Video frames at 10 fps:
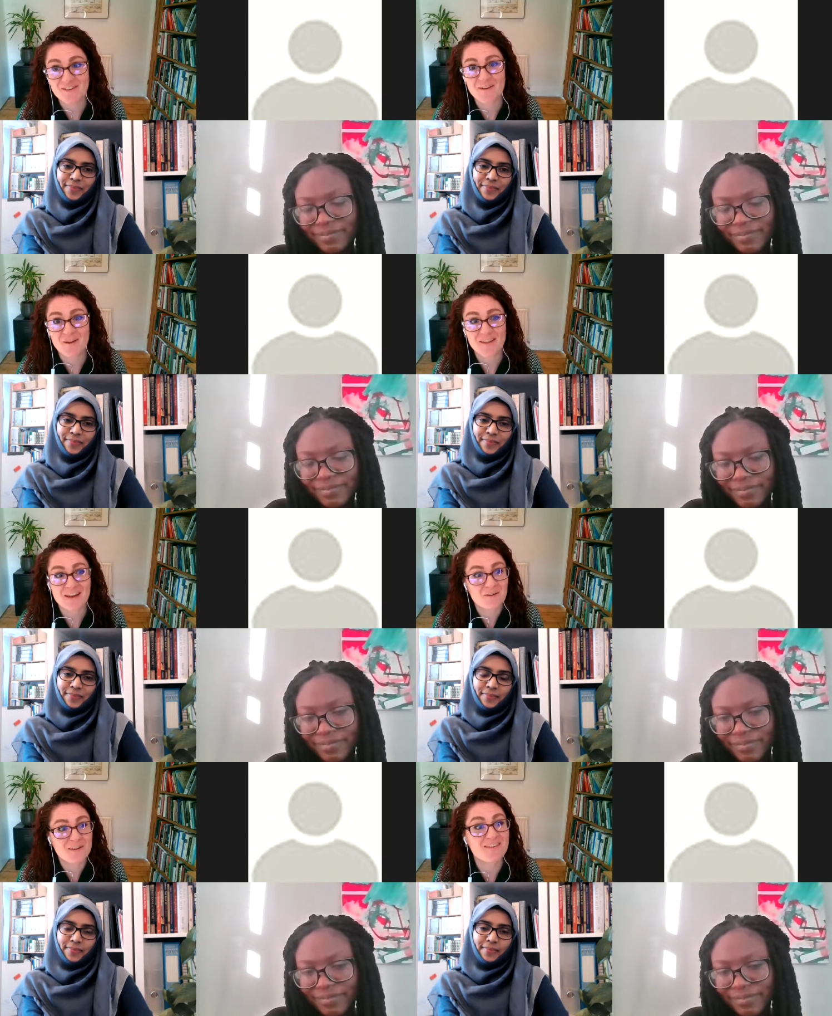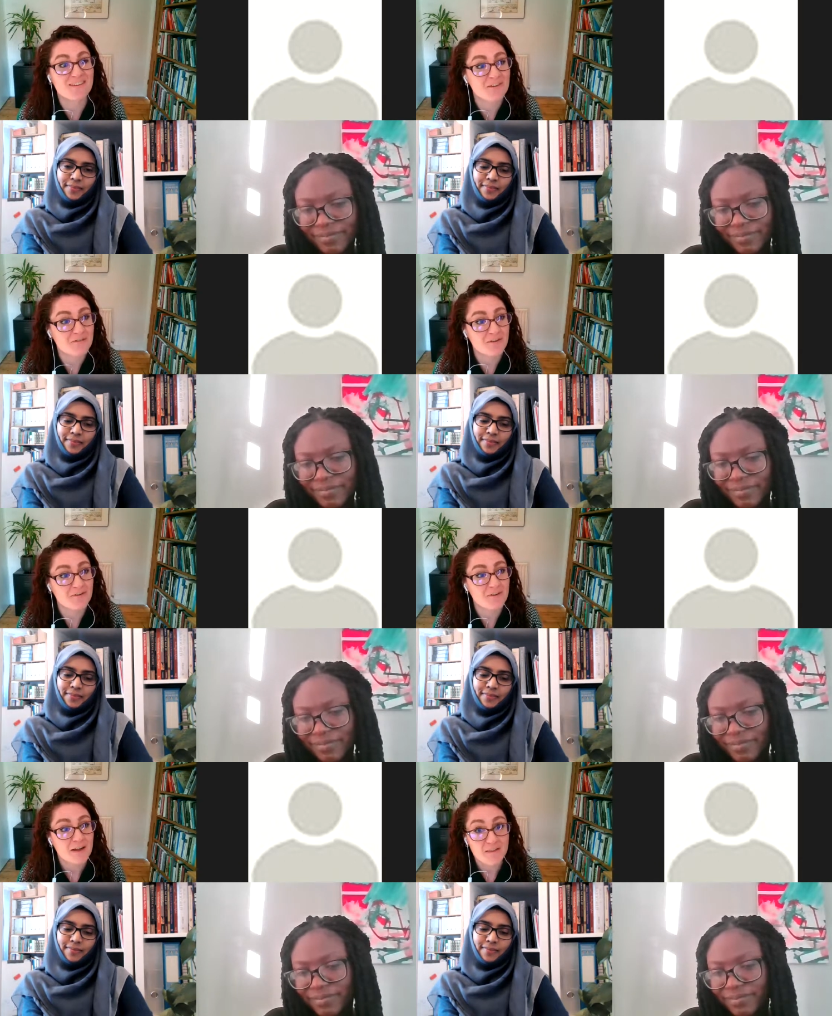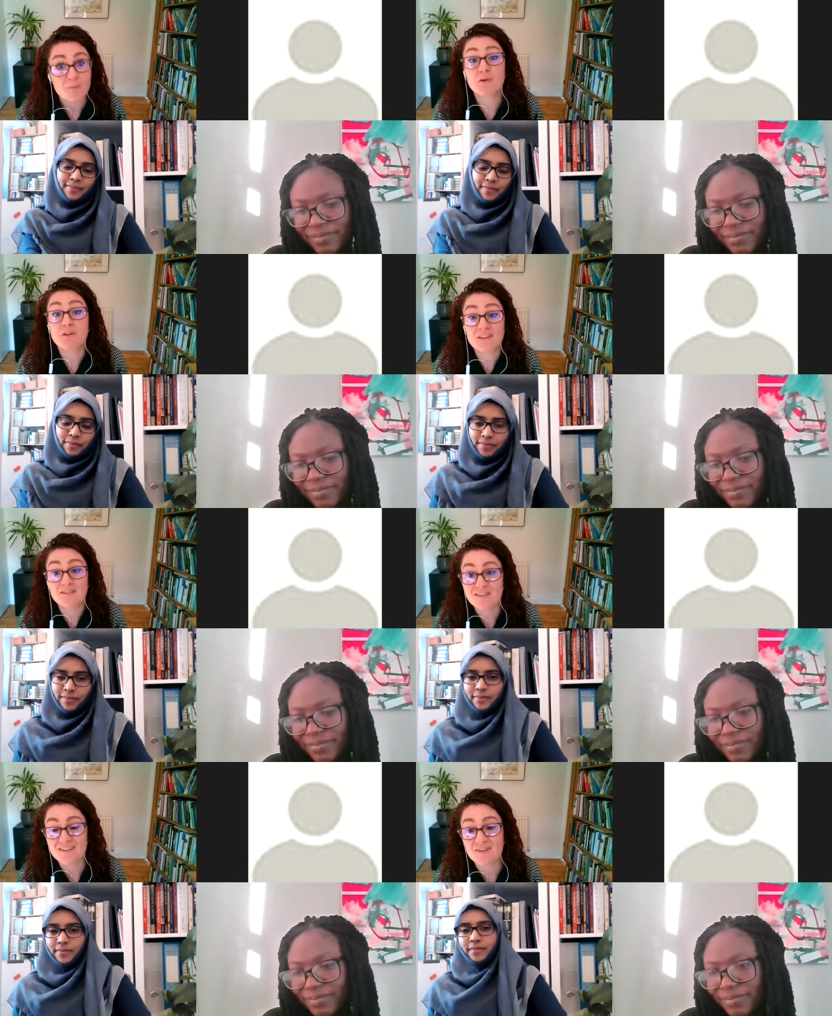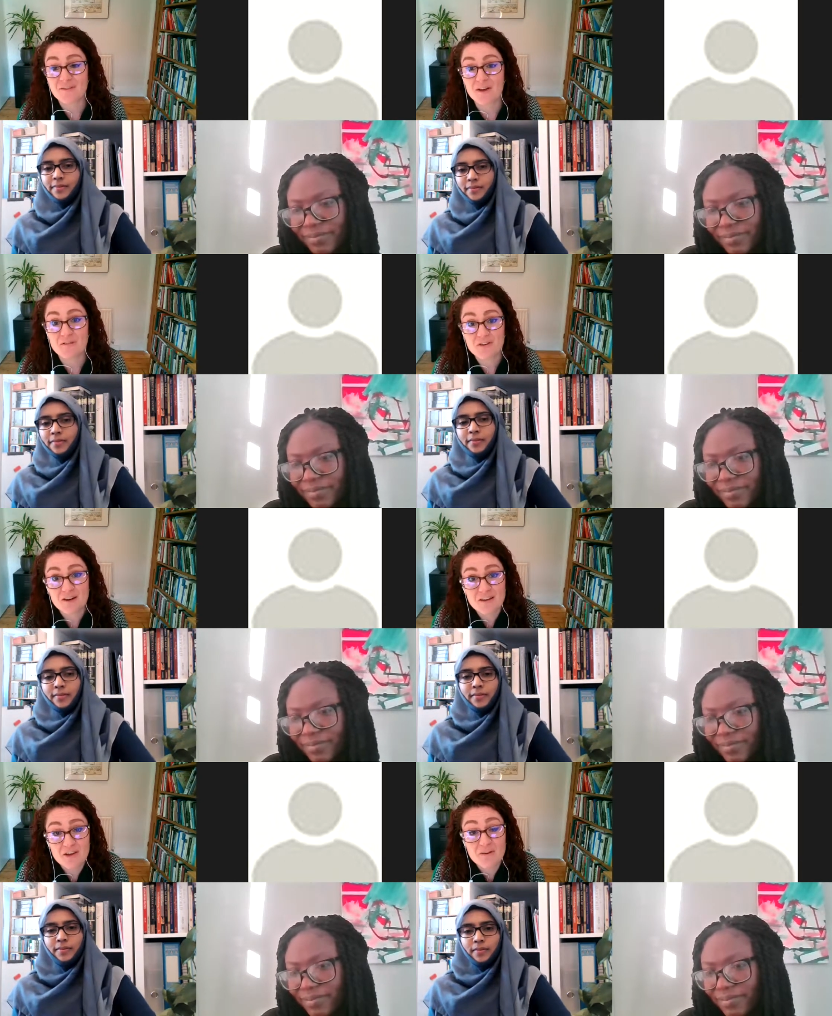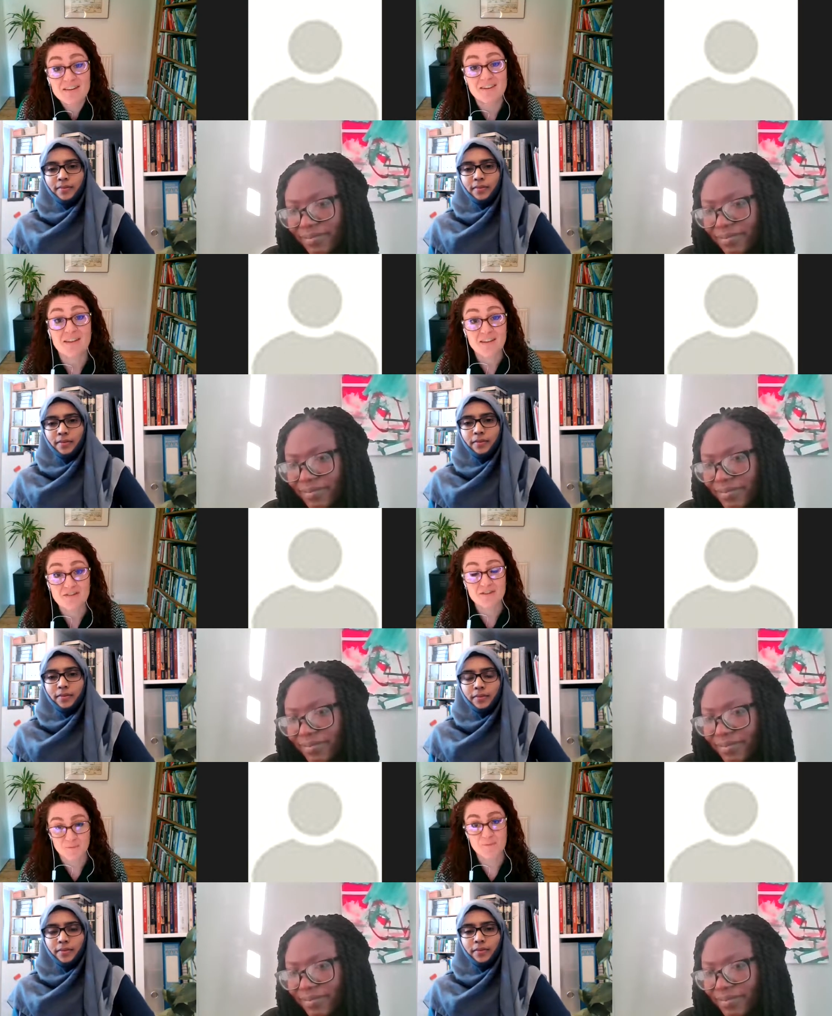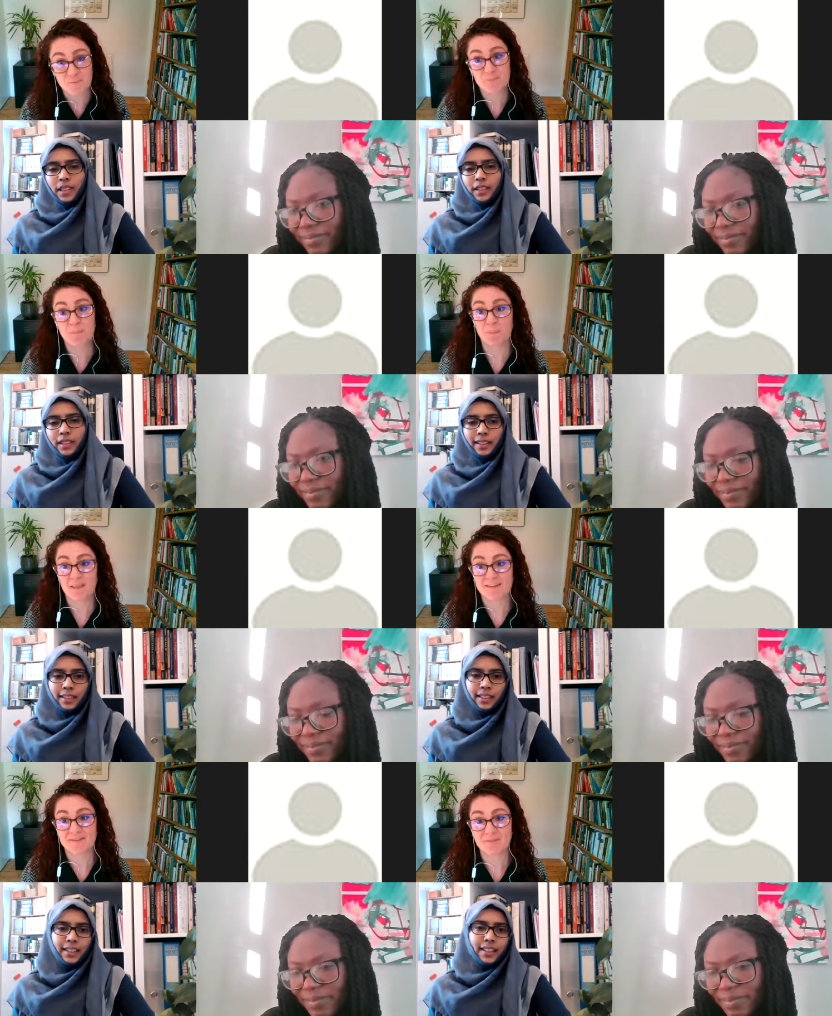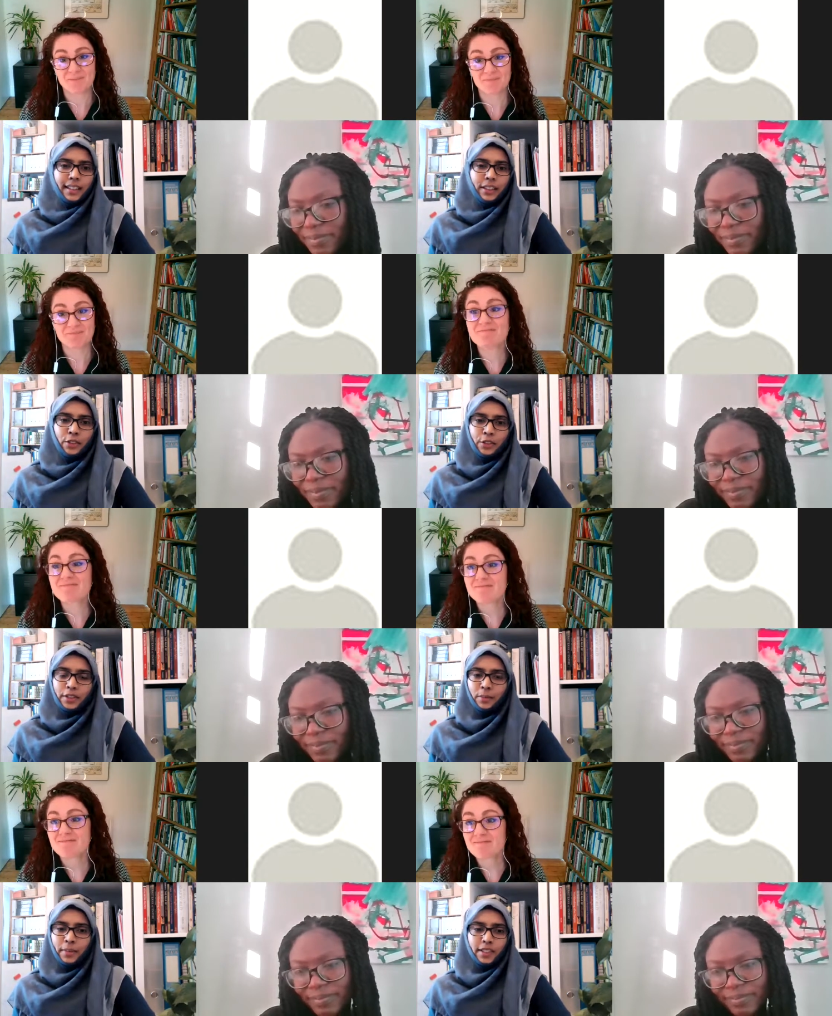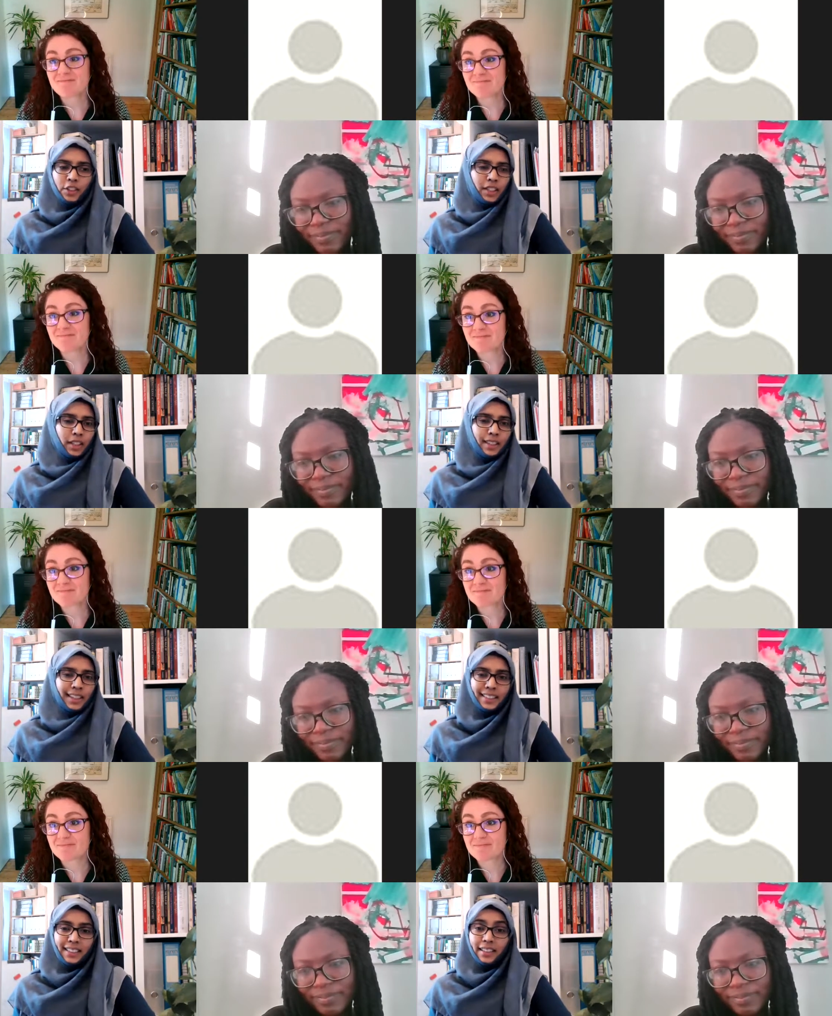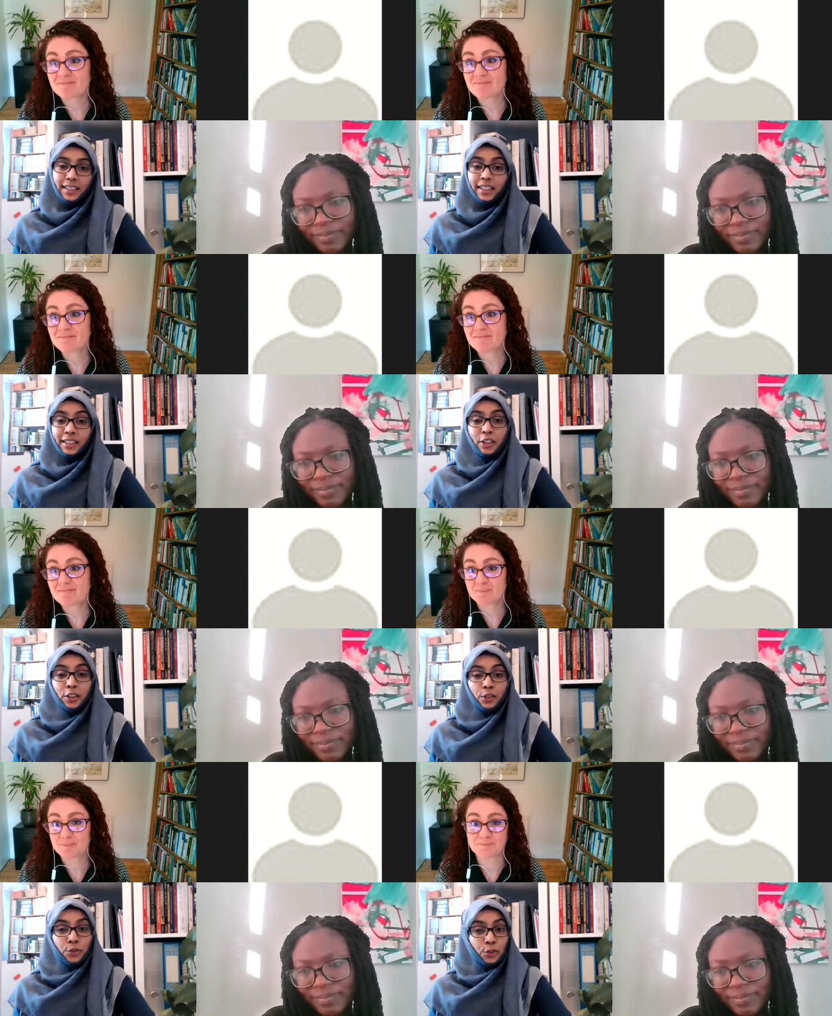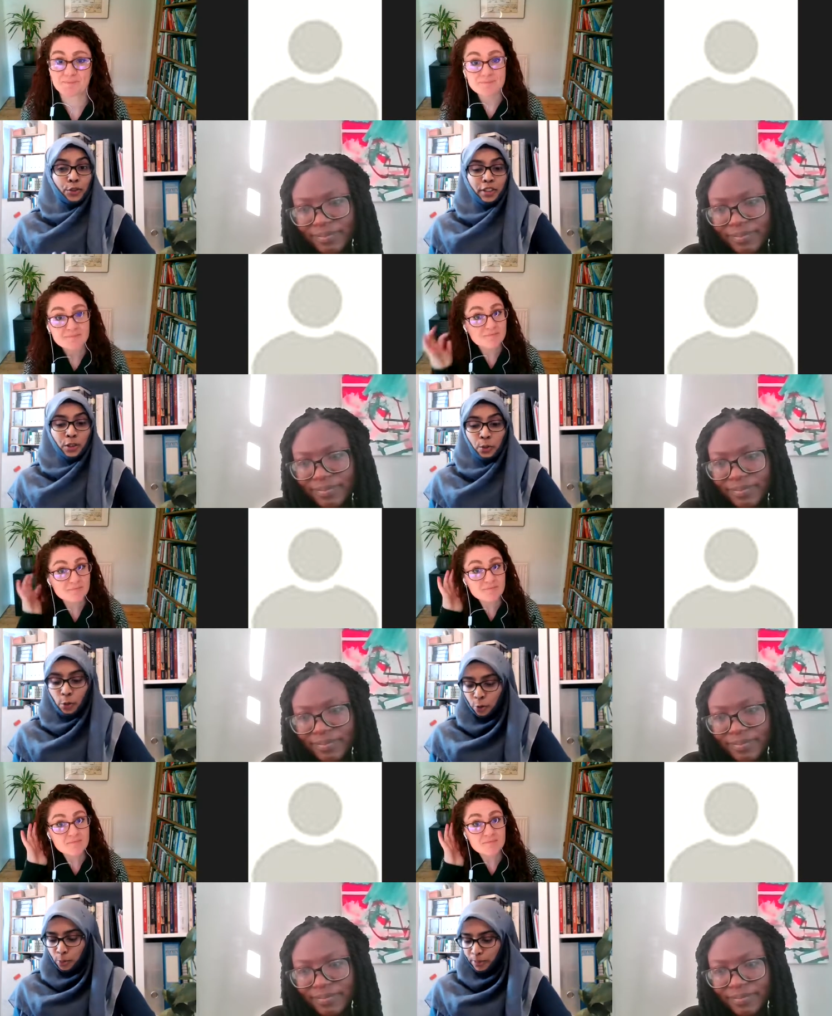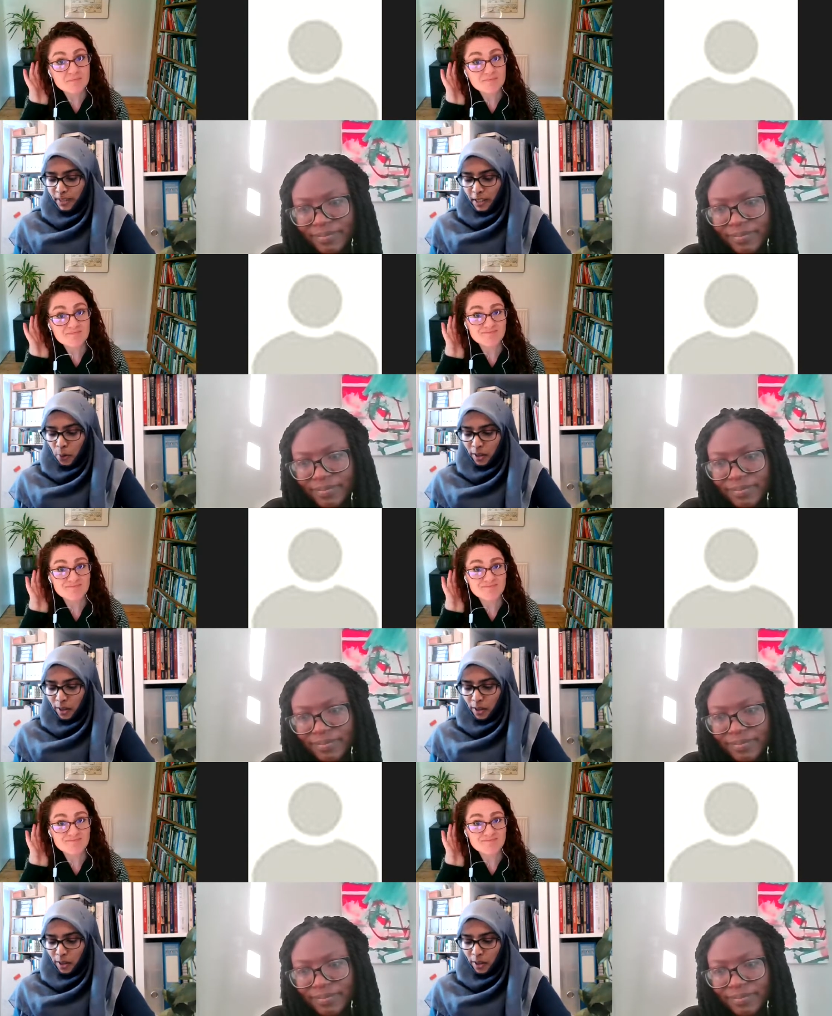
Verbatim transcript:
Speaker 1: on, on that question of, of the motivations of, of curating the issues.
Speaker 2: Yeah, Thank you so much, uh, Aggie. Thank you for such a warm uh,